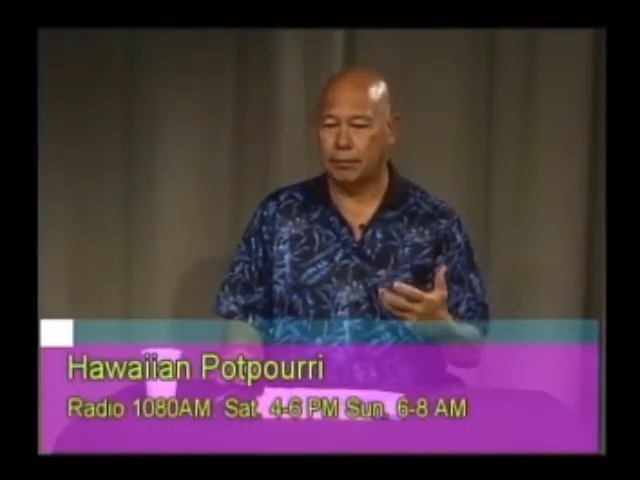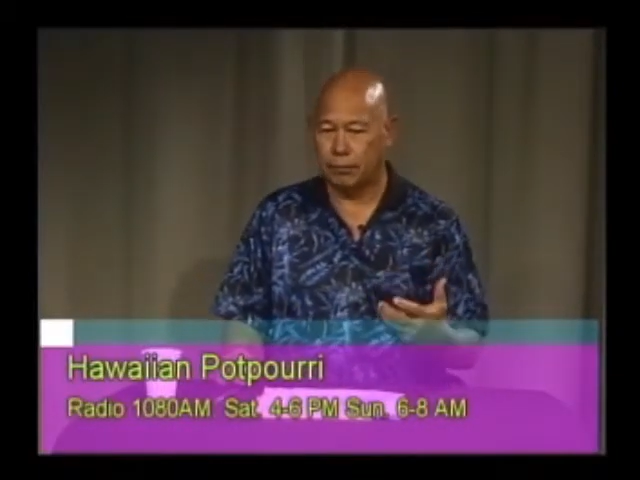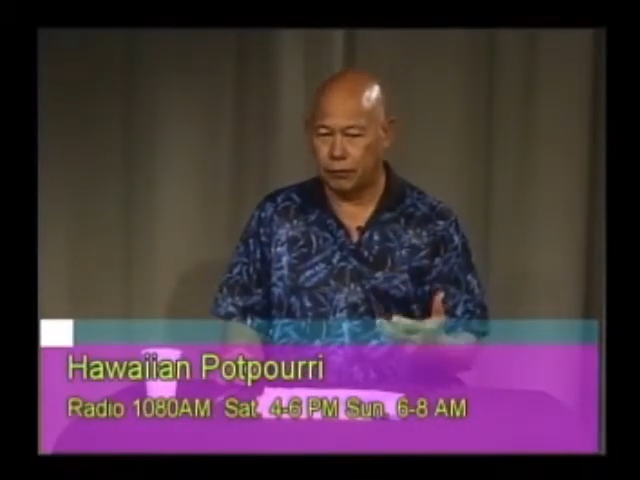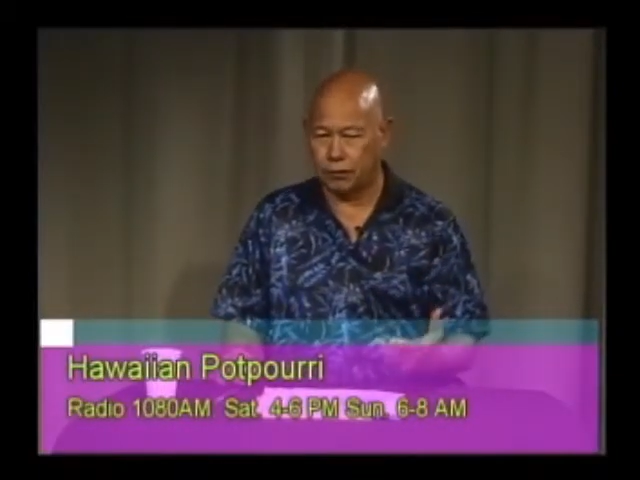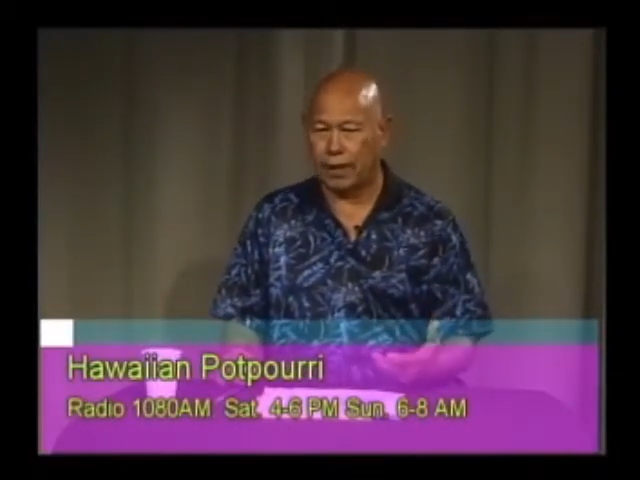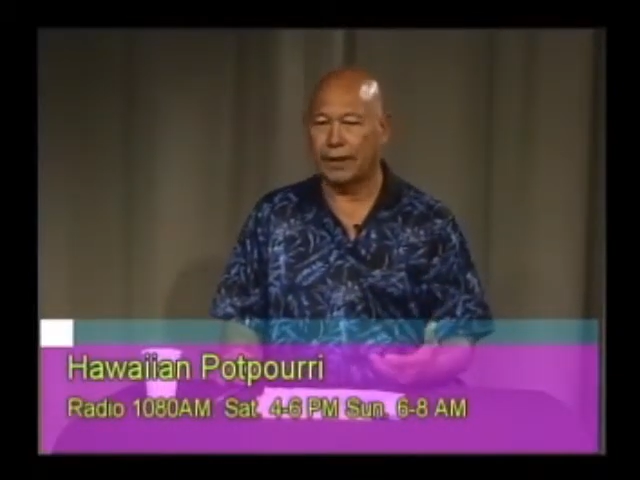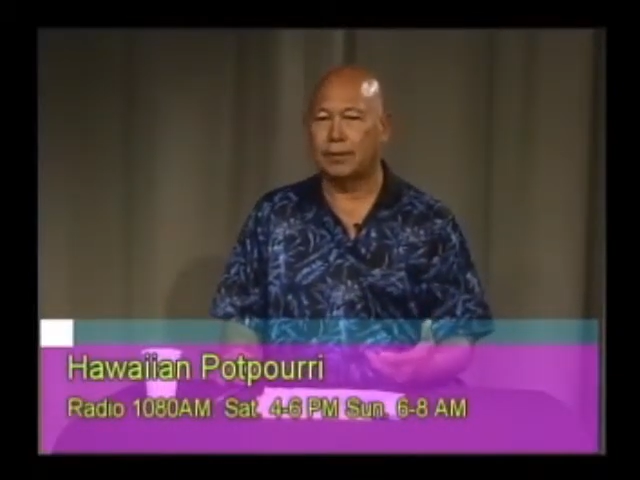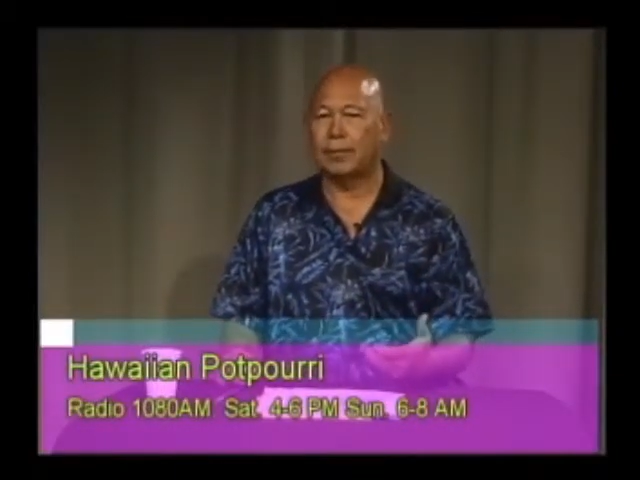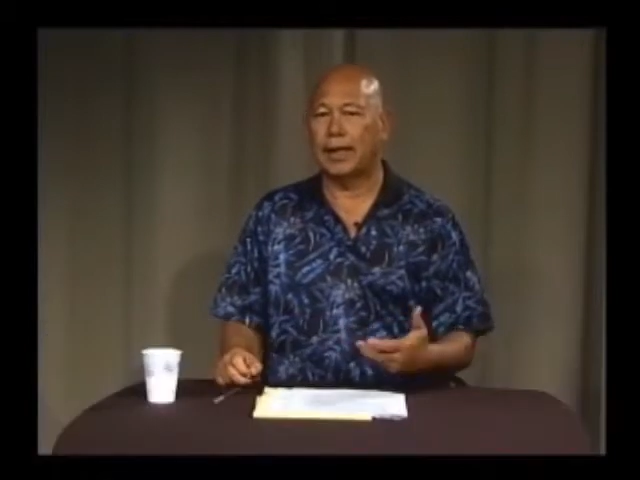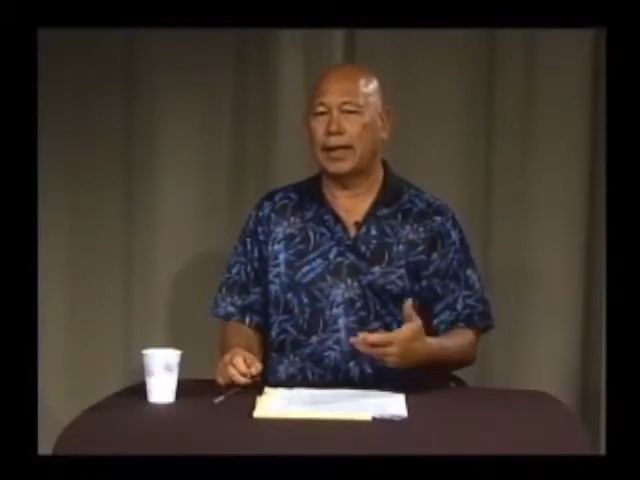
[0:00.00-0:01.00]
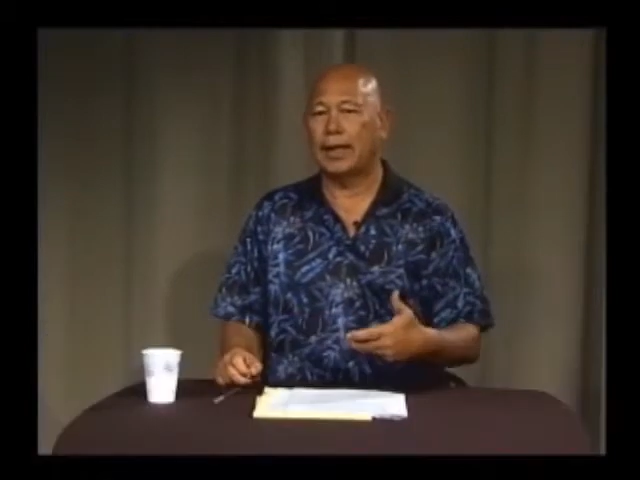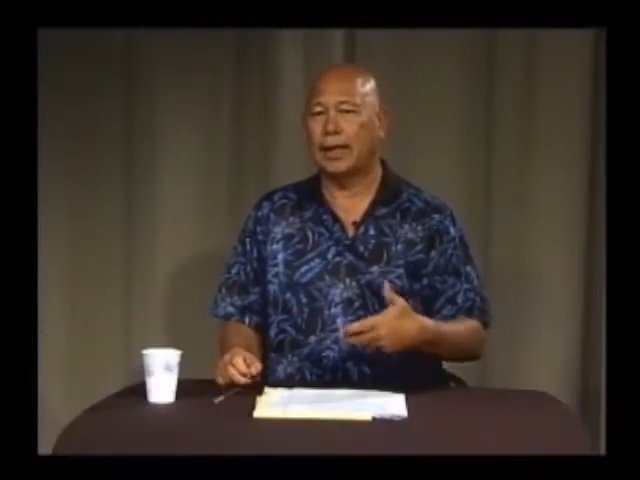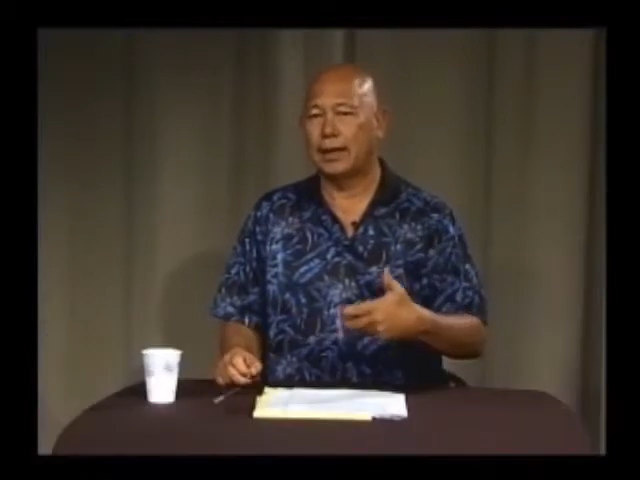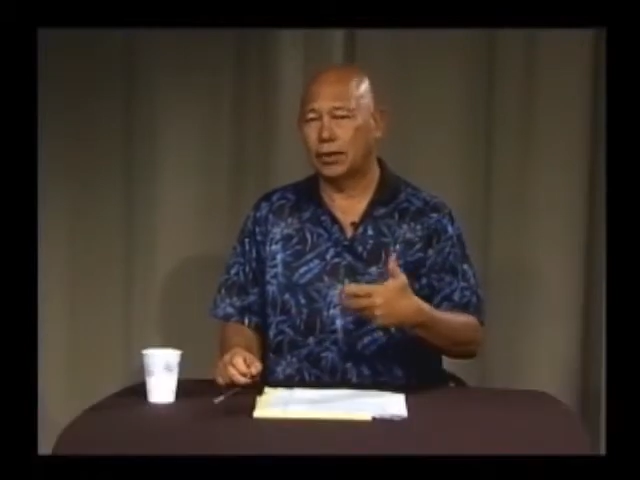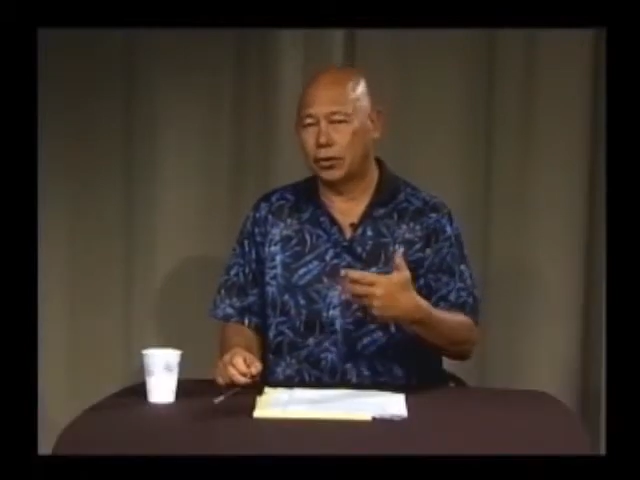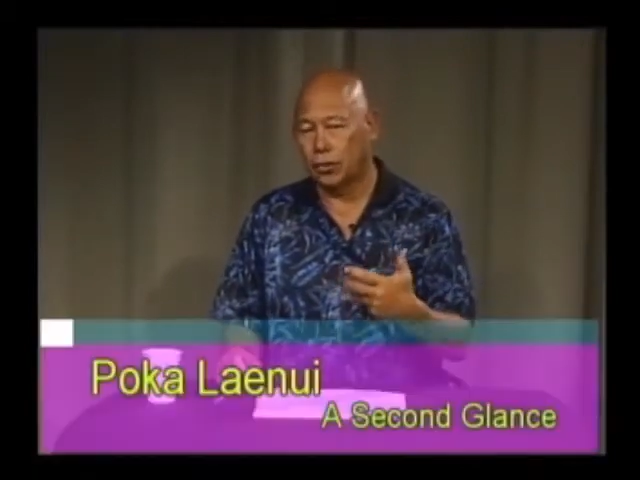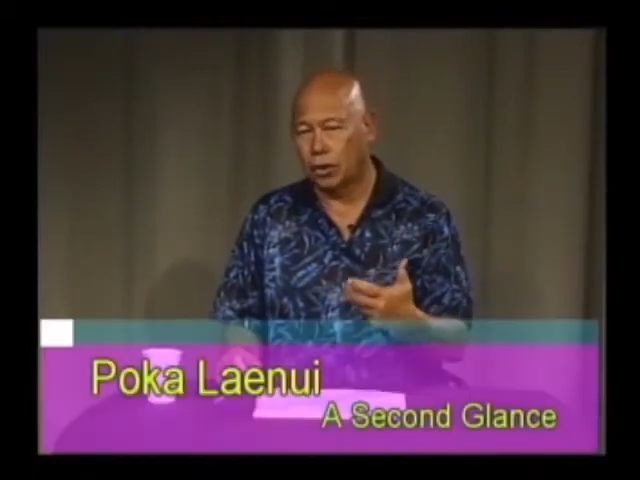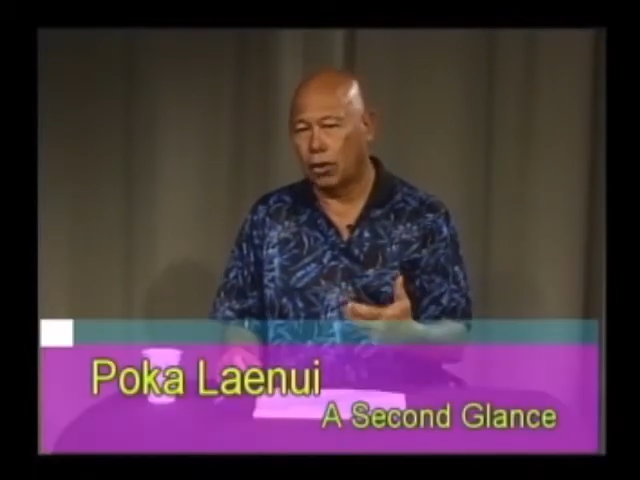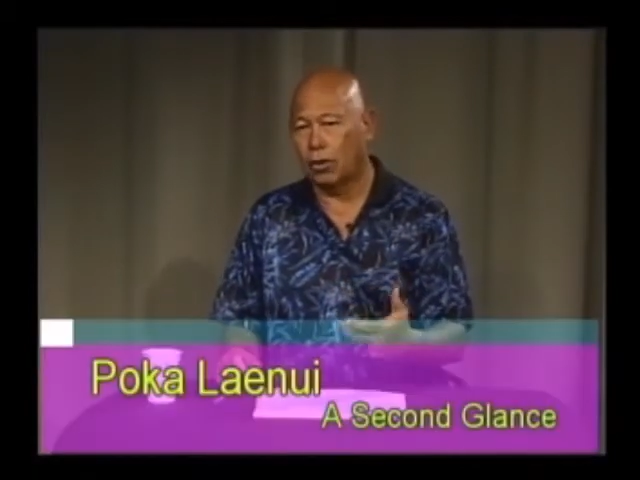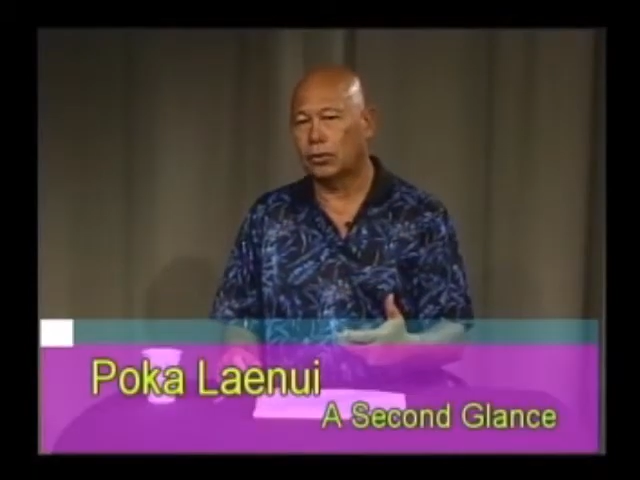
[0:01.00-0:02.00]
find the money to
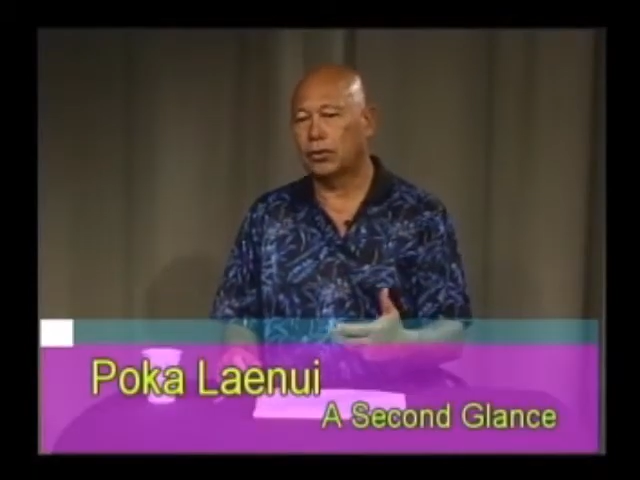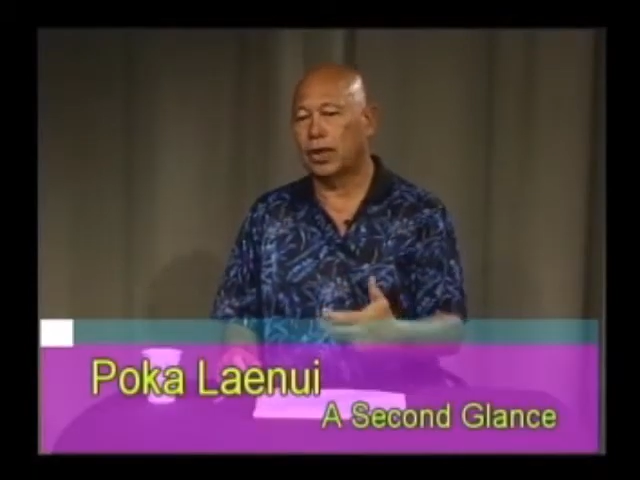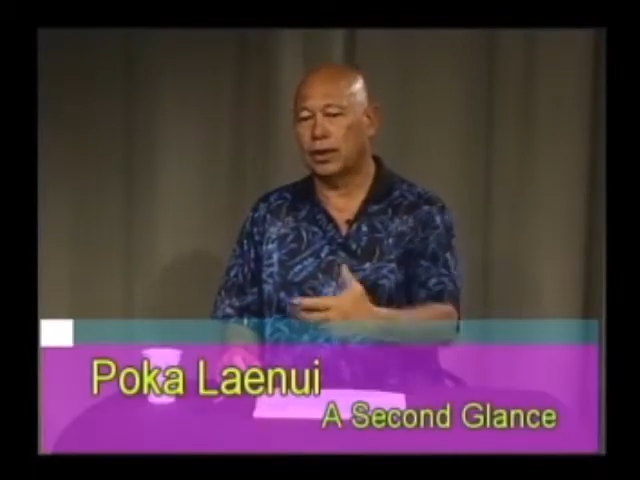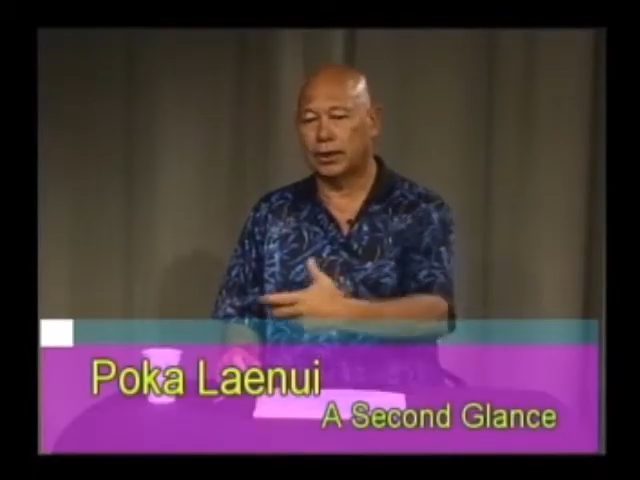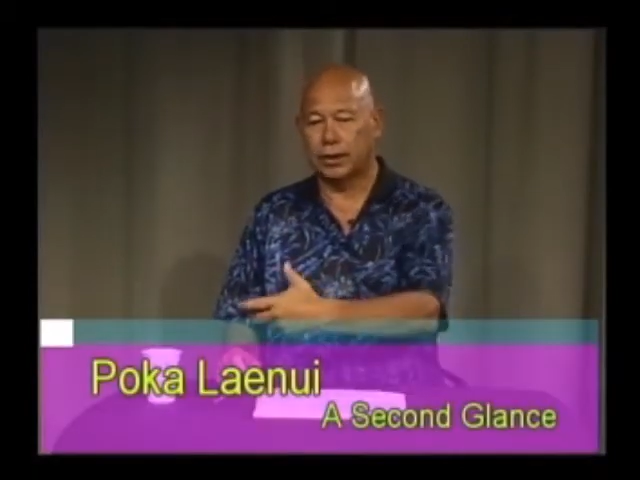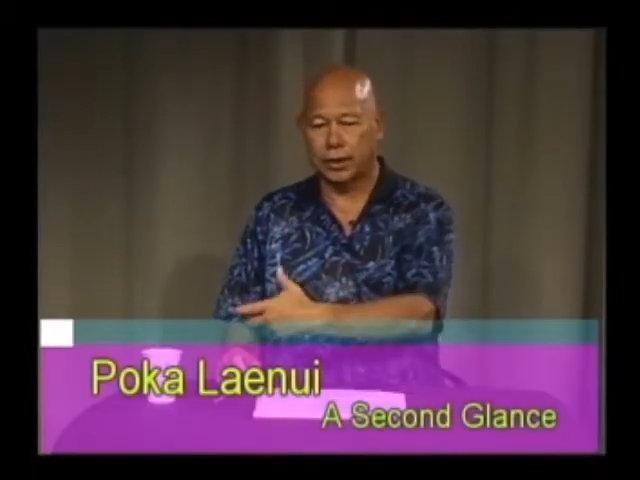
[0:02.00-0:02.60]
call together